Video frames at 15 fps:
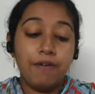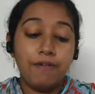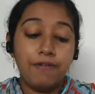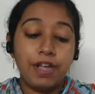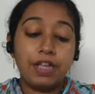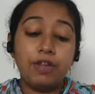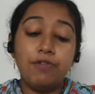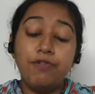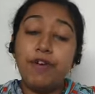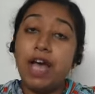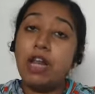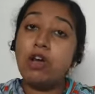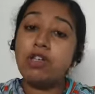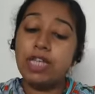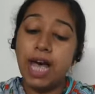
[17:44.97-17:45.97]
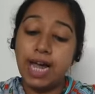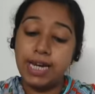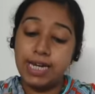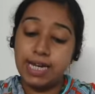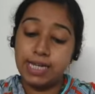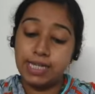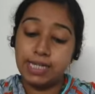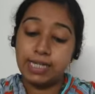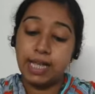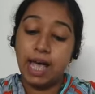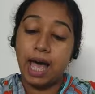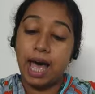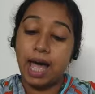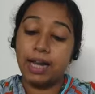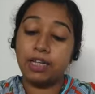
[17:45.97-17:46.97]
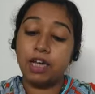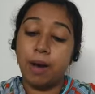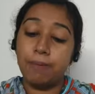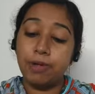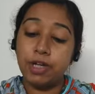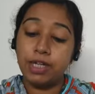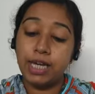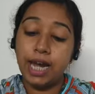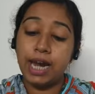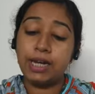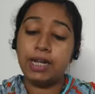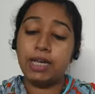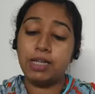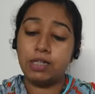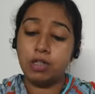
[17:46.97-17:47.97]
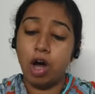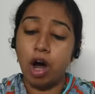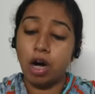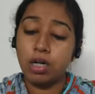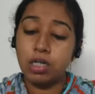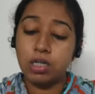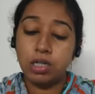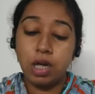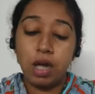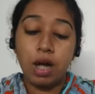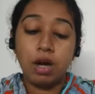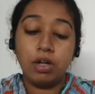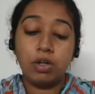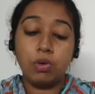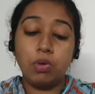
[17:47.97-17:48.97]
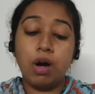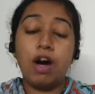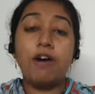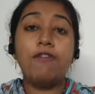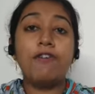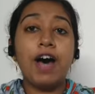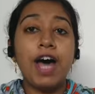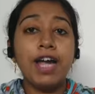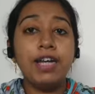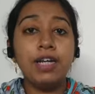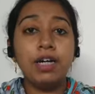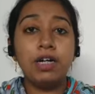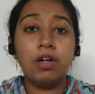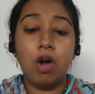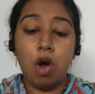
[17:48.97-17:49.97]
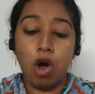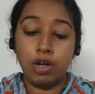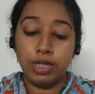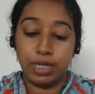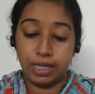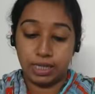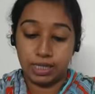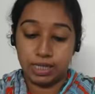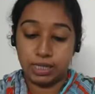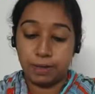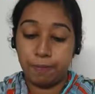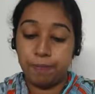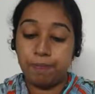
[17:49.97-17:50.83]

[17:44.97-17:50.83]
with fellow scientists and communicate his thoughts to a wider audience.